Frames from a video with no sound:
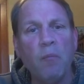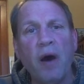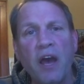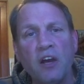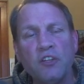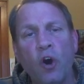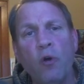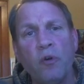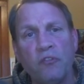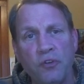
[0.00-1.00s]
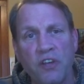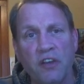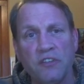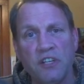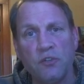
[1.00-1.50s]
By October of
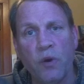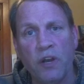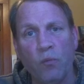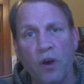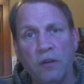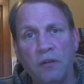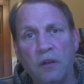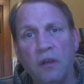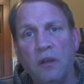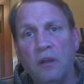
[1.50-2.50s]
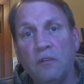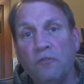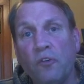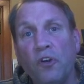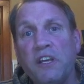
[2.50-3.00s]
2021,
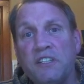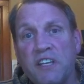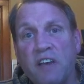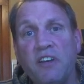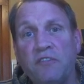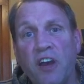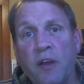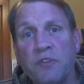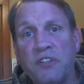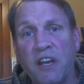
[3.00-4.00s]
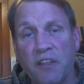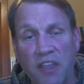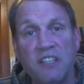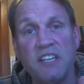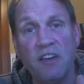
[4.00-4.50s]
fully 75%, I
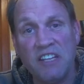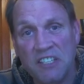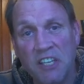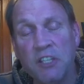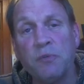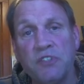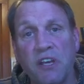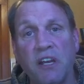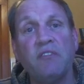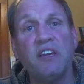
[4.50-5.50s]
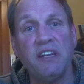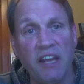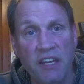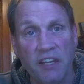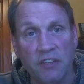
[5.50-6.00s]
think 76% of
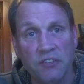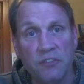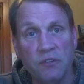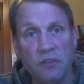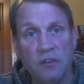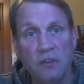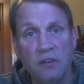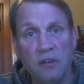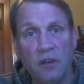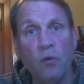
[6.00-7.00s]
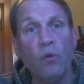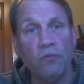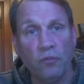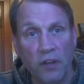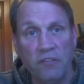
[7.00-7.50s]
Canadians
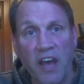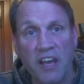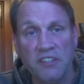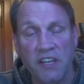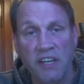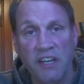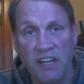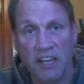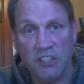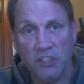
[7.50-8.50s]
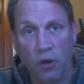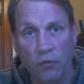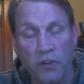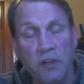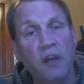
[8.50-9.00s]
were fully vaccinated against
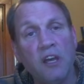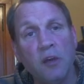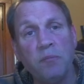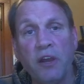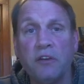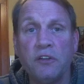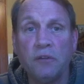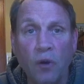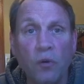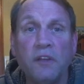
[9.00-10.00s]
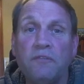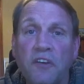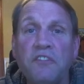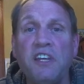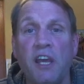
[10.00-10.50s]
COVID, compared to only
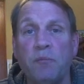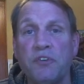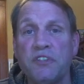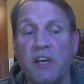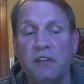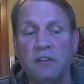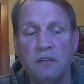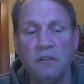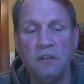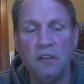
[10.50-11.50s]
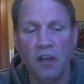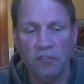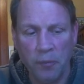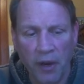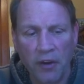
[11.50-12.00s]
58%
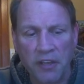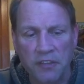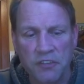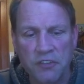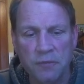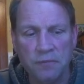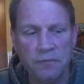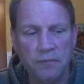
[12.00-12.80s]
of Americans.